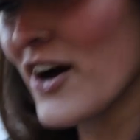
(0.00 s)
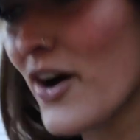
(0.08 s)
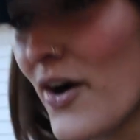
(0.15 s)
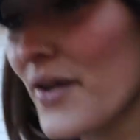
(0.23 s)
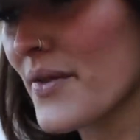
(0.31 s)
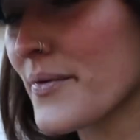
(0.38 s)

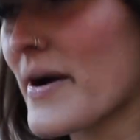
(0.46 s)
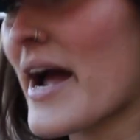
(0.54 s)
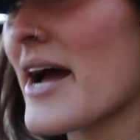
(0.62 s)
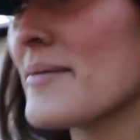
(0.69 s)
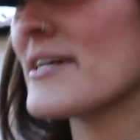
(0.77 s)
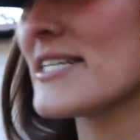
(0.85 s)
all the
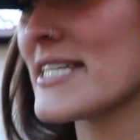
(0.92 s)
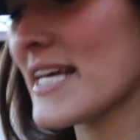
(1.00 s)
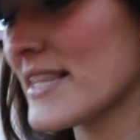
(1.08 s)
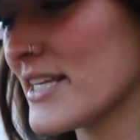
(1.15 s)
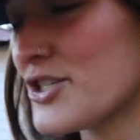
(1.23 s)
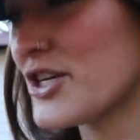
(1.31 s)
rabbits,
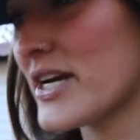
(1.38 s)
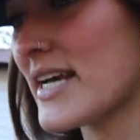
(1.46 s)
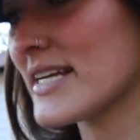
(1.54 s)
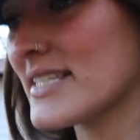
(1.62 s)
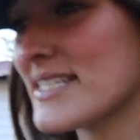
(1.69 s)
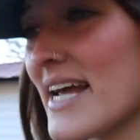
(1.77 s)
let the
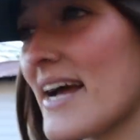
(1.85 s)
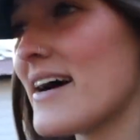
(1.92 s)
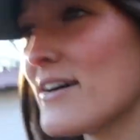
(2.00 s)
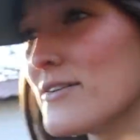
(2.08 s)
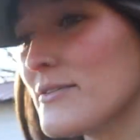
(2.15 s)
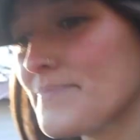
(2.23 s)
chickens
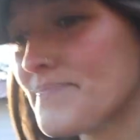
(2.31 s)
out.